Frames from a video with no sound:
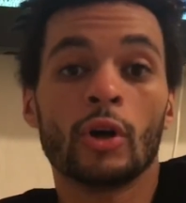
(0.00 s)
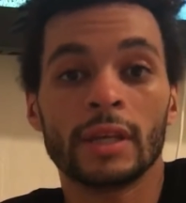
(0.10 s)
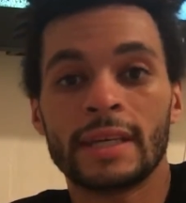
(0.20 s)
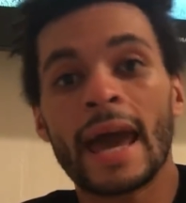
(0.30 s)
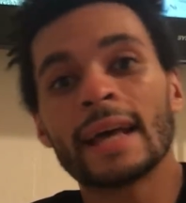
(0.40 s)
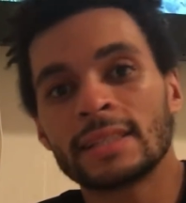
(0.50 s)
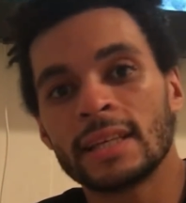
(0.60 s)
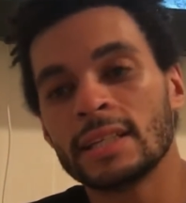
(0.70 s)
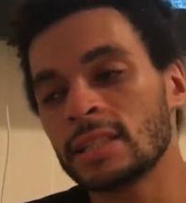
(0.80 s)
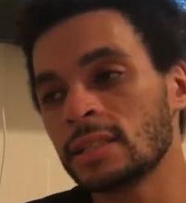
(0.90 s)
the gas
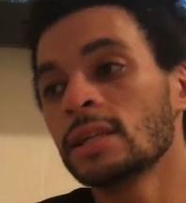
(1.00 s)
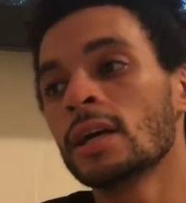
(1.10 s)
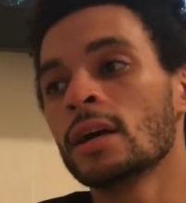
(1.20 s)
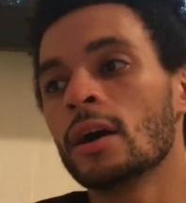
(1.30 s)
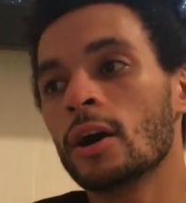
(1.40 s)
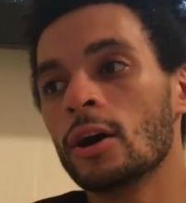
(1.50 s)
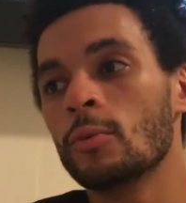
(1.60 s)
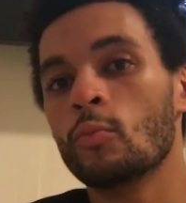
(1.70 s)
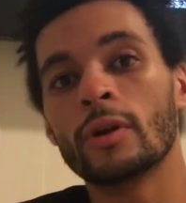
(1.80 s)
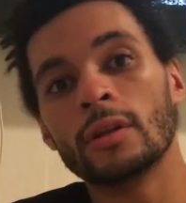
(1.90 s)
station
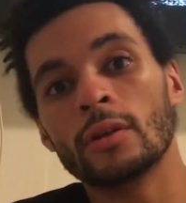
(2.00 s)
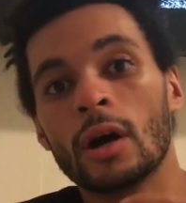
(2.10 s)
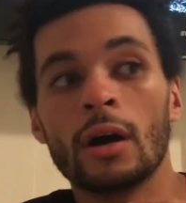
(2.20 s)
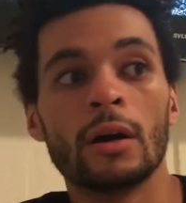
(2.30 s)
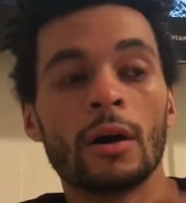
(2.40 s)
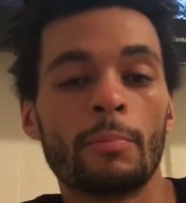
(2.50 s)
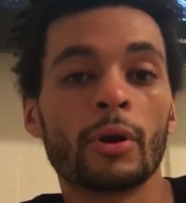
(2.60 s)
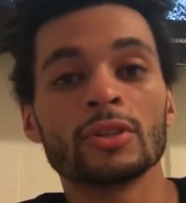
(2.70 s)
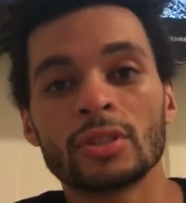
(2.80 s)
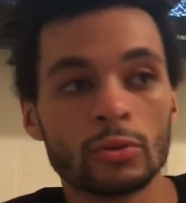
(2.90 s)
when a
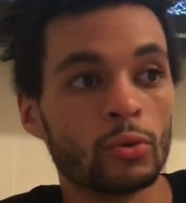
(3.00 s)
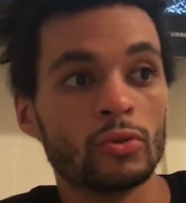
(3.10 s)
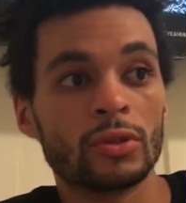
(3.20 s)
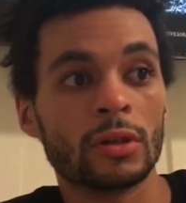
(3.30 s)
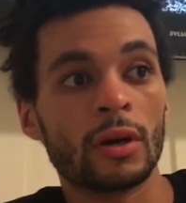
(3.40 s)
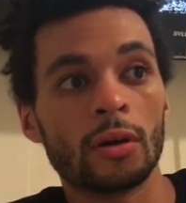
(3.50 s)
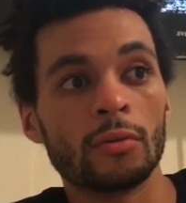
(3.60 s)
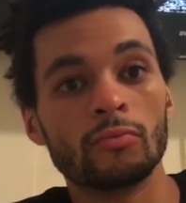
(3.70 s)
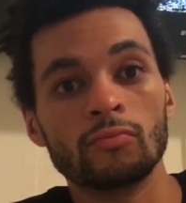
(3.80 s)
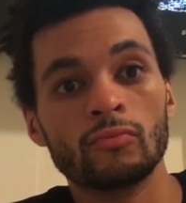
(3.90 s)
person who's
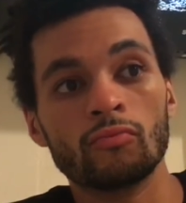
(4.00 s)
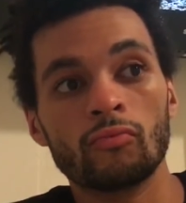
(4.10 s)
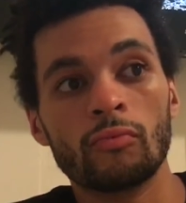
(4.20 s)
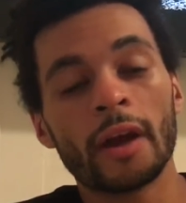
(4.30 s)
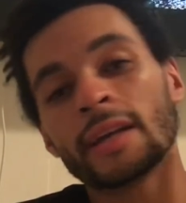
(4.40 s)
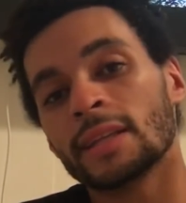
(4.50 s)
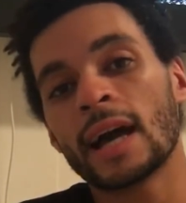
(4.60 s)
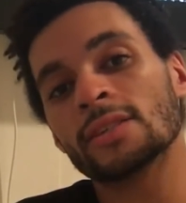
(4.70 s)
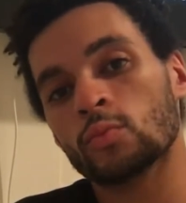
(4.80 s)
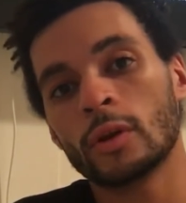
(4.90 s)

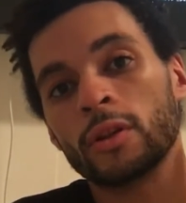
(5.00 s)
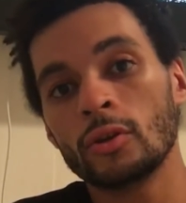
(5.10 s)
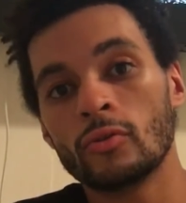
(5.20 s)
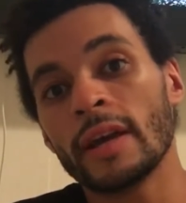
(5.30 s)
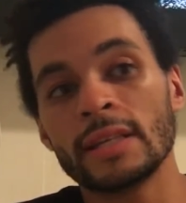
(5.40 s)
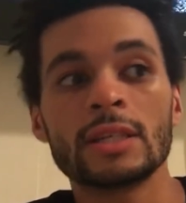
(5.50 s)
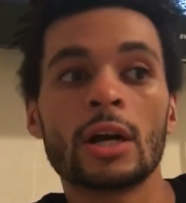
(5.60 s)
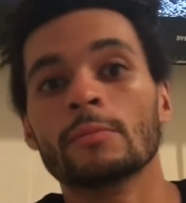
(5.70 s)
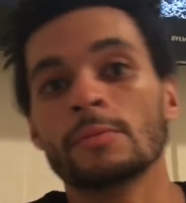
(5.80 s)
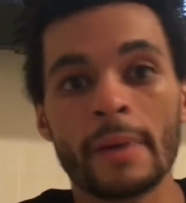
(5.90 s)
recognized one of the greats
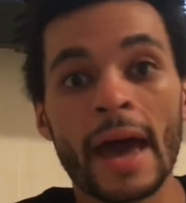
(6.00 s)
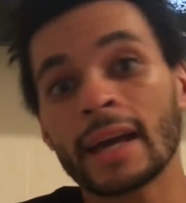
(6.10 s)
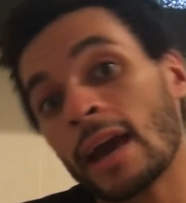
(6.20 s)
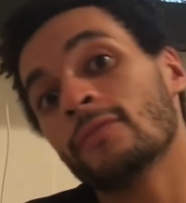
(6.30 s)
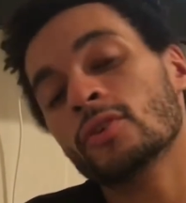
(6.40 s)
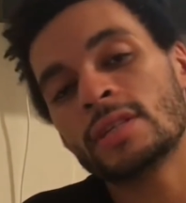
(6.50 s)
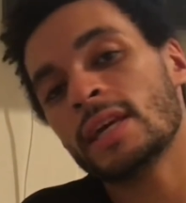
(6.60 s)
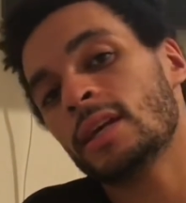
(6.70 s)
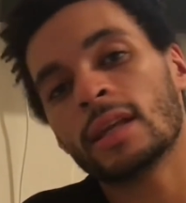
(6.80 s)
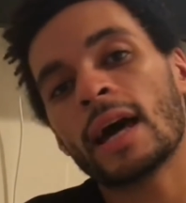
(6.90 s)
comes back after
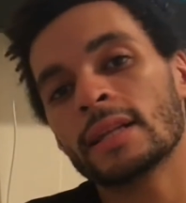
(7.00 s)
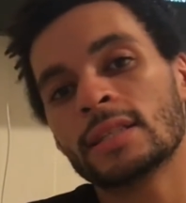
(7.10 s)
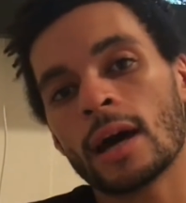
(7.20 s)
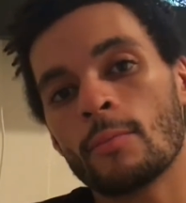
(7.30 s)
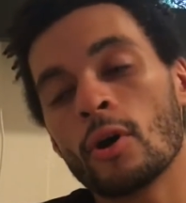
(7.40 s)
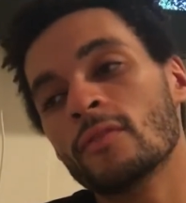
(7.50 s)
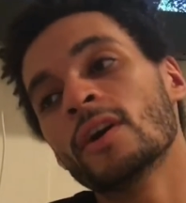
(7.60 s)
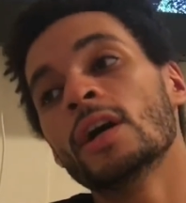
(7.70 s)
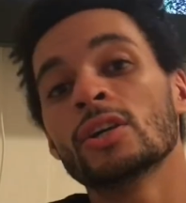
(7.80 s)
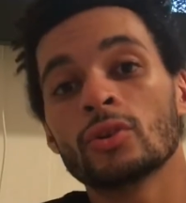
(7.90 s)
taking a lot of time off.
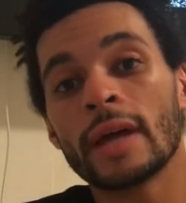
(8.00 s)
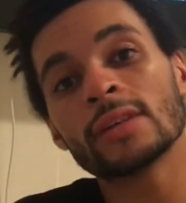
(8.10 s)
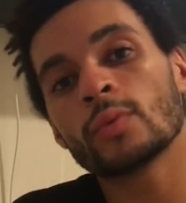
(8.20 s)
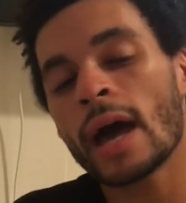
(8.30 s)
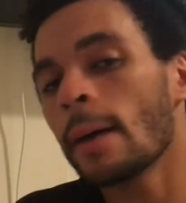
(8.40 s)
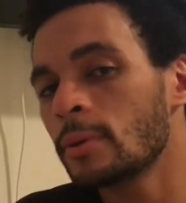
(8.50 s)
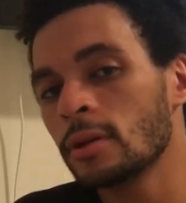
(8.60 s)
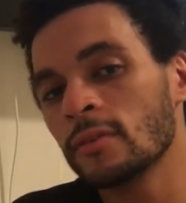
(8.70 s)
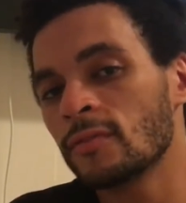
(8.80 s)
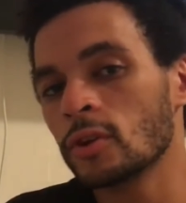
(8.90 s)
So that's what happened
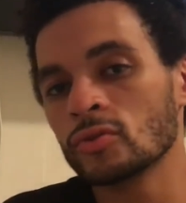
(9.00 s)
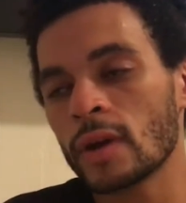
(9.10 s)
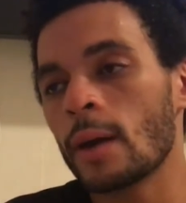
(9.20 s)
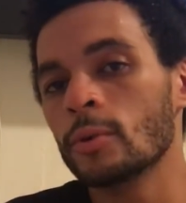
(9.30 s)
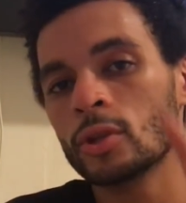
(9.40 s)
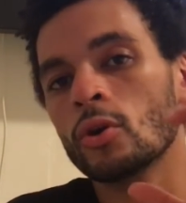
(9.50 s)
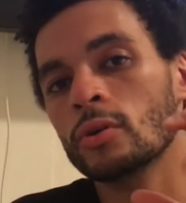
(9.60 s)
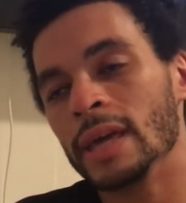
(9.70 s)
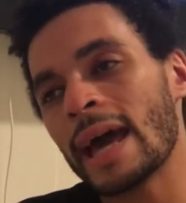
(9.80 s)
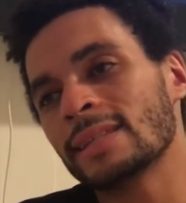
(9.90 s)
in the first round with the
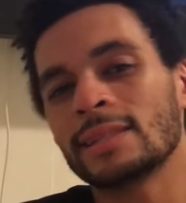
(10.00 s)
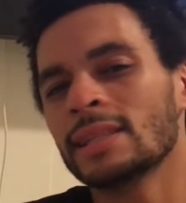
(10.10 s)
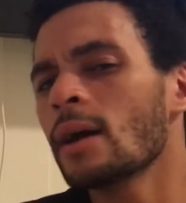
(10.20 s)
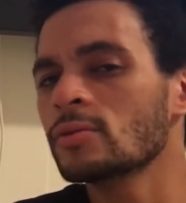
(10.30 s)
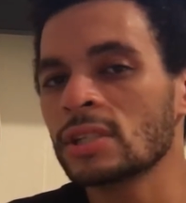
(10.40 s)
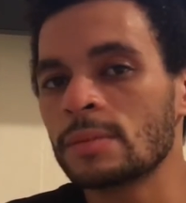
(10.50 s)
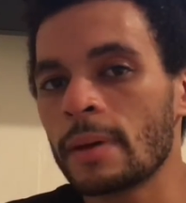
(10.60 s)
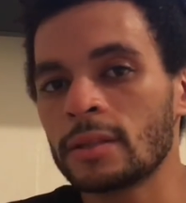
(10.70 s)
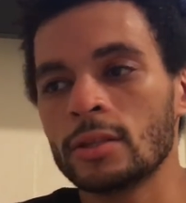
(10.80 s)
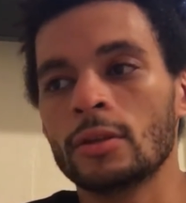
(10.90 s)
whole gas thing. That was
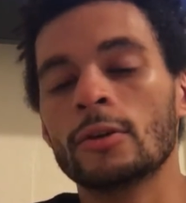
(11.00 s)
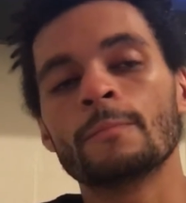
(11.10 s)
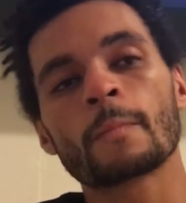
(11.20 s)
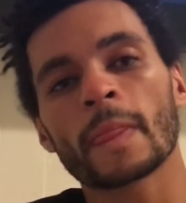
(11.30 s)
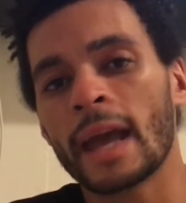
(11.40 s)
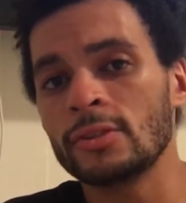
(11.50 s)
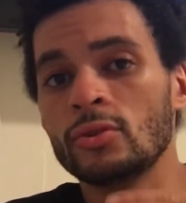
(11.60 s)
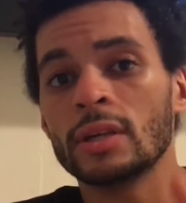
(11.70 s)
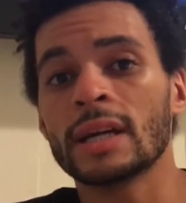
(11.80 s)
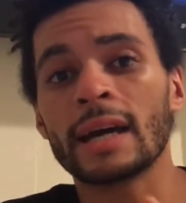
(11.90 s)
expected, though. As
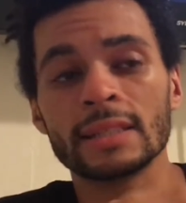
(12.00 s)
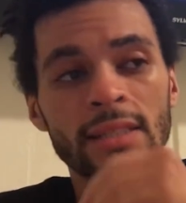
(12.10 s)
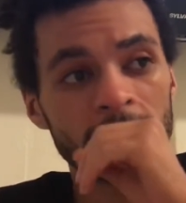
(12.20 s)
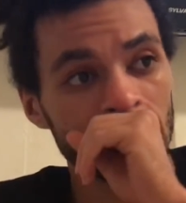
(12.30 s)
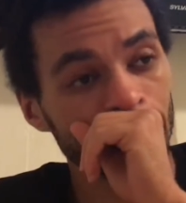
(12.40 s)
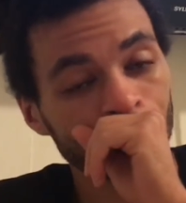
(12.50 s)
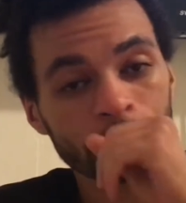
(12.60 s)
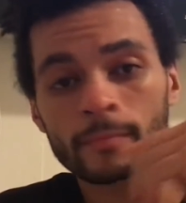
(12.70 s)
you can kind of see,